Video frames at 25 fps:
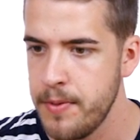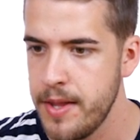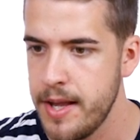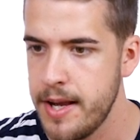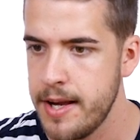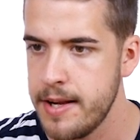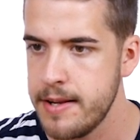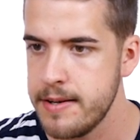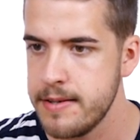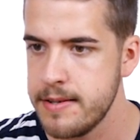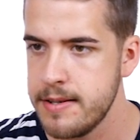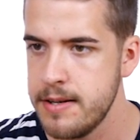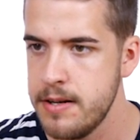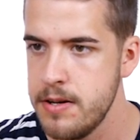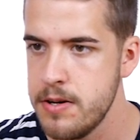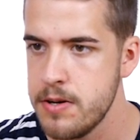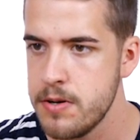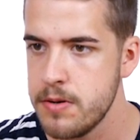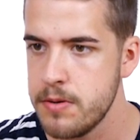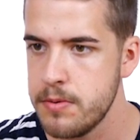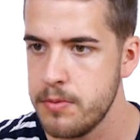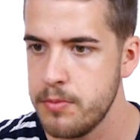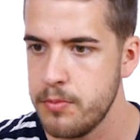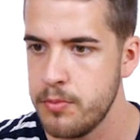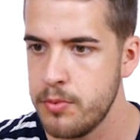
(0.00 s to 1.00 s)
and
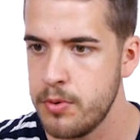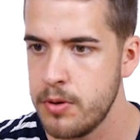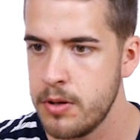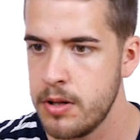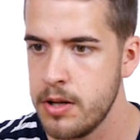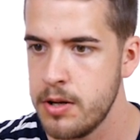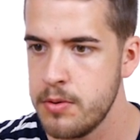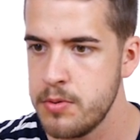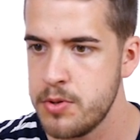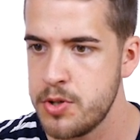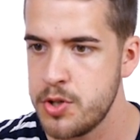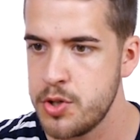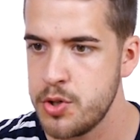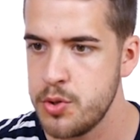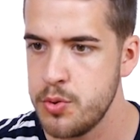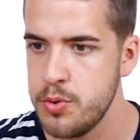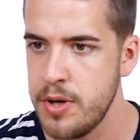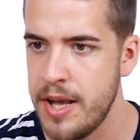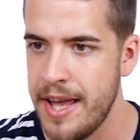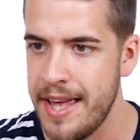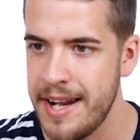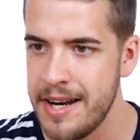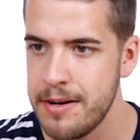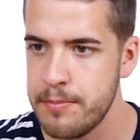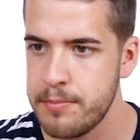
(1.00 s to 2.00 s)
here we'll go to
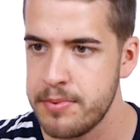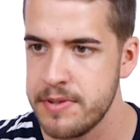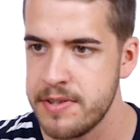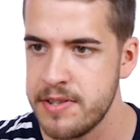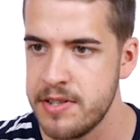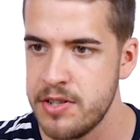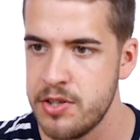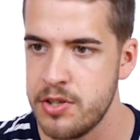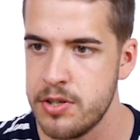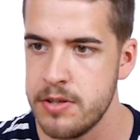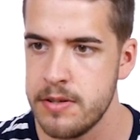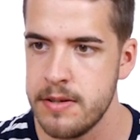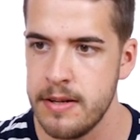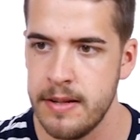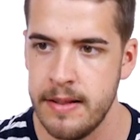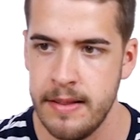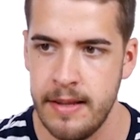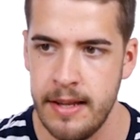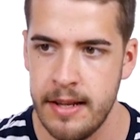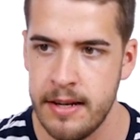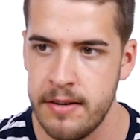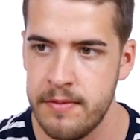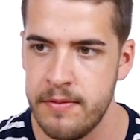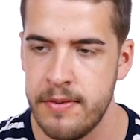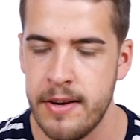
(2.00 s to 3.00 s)
edit position in
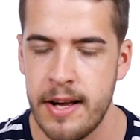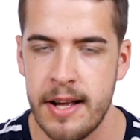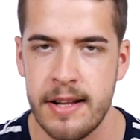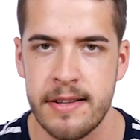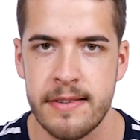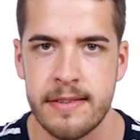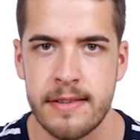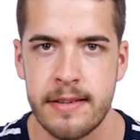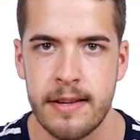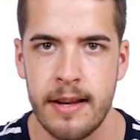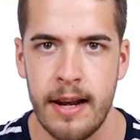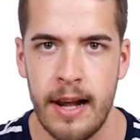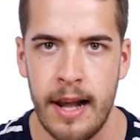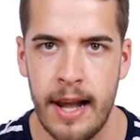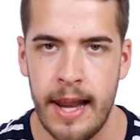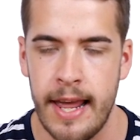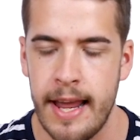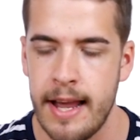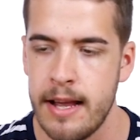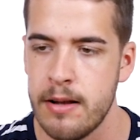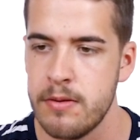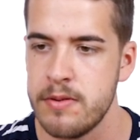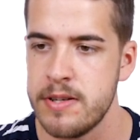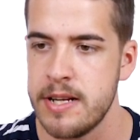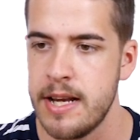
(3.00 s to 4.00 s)
the advanced
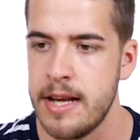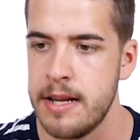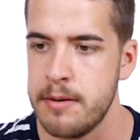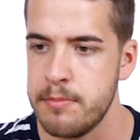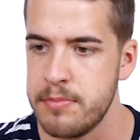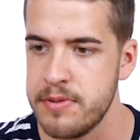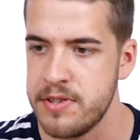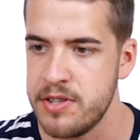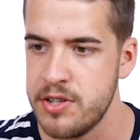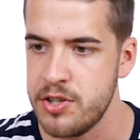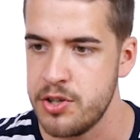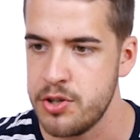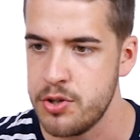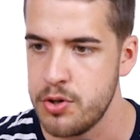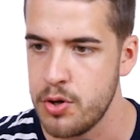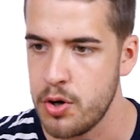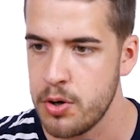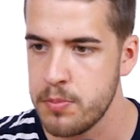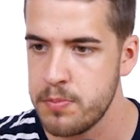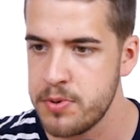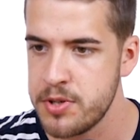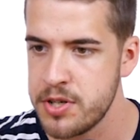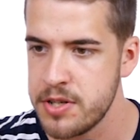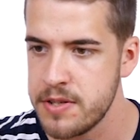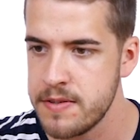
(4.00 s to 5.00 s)
layout and position
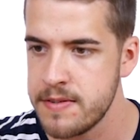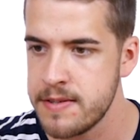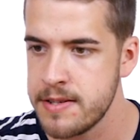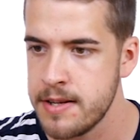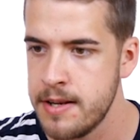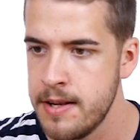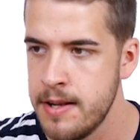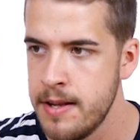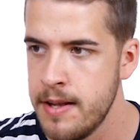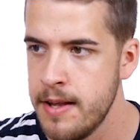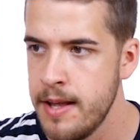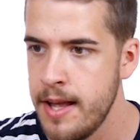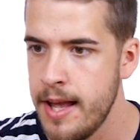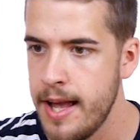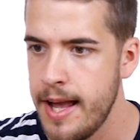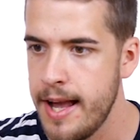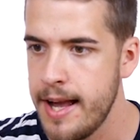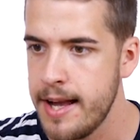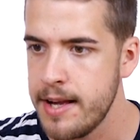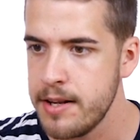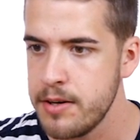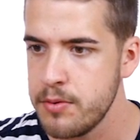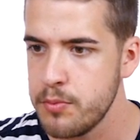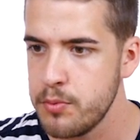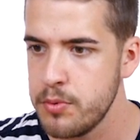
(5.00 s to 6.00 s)
options,
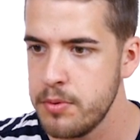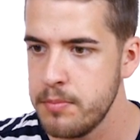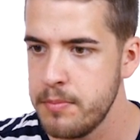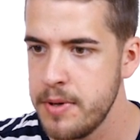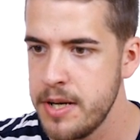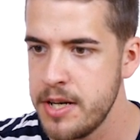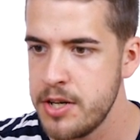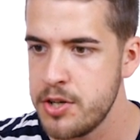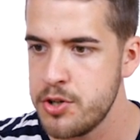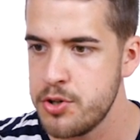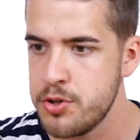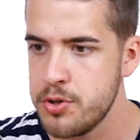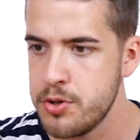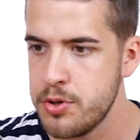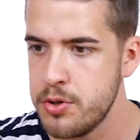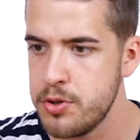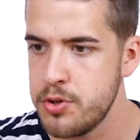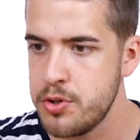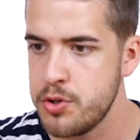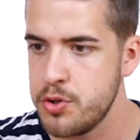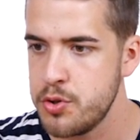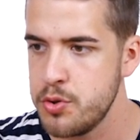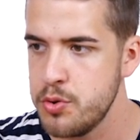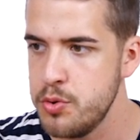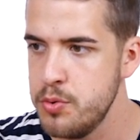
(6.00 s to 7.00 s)
and we'll make sure
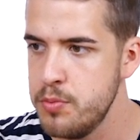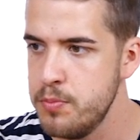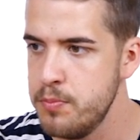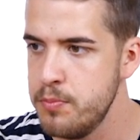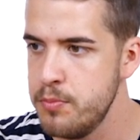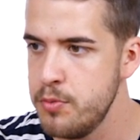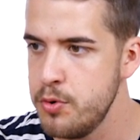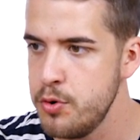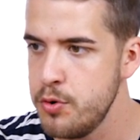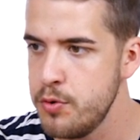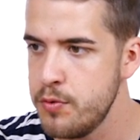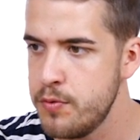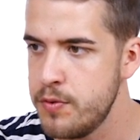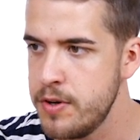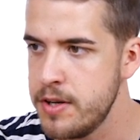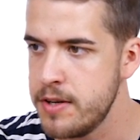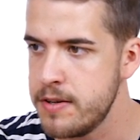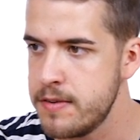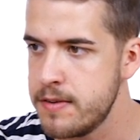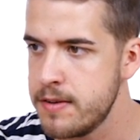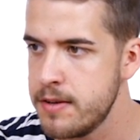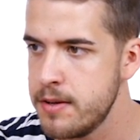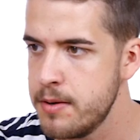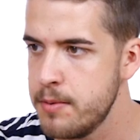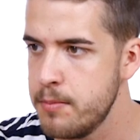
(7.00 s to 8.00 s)
to move
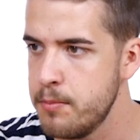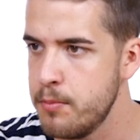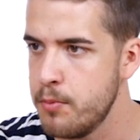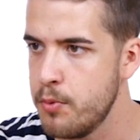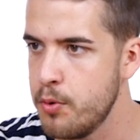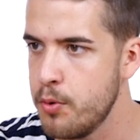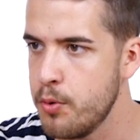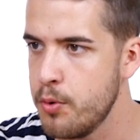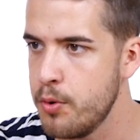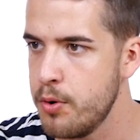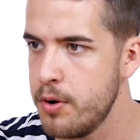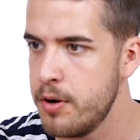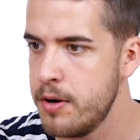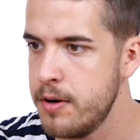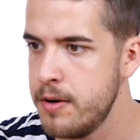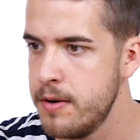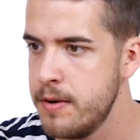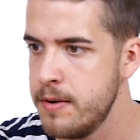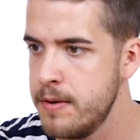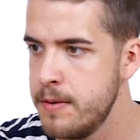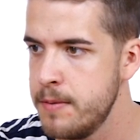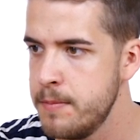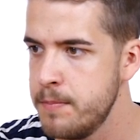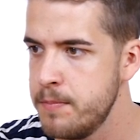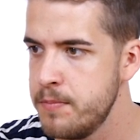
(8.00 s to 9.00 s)
it more
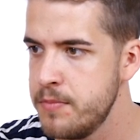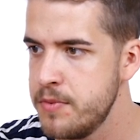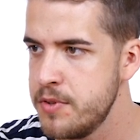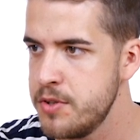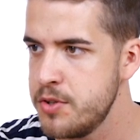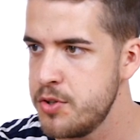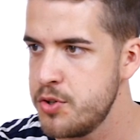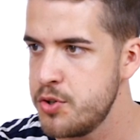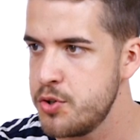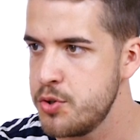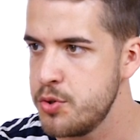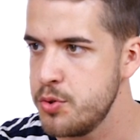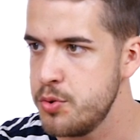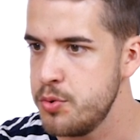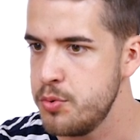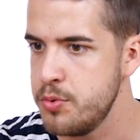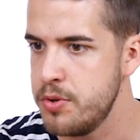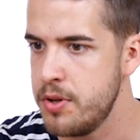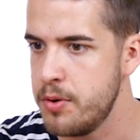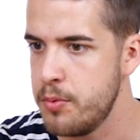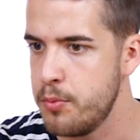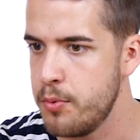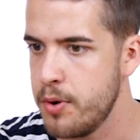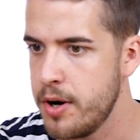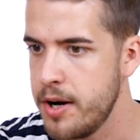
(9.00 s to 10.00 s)
to
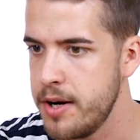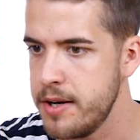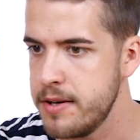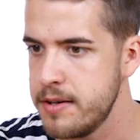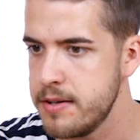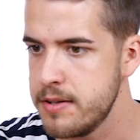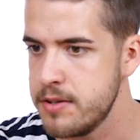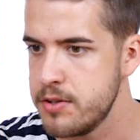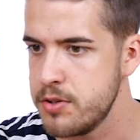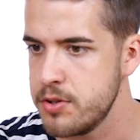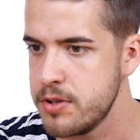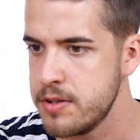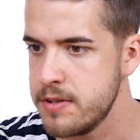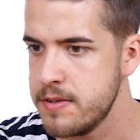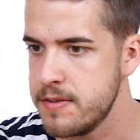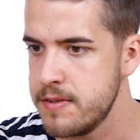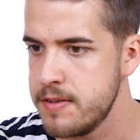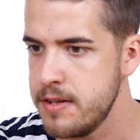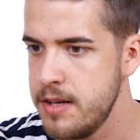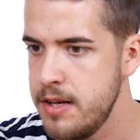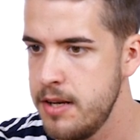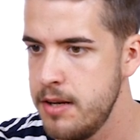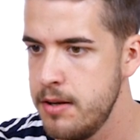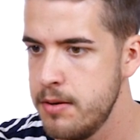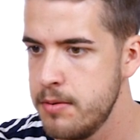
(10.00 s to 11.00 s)
the right. As you can
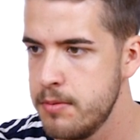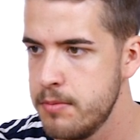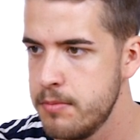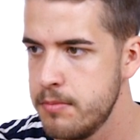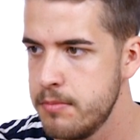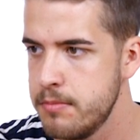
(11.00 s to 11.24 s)
see,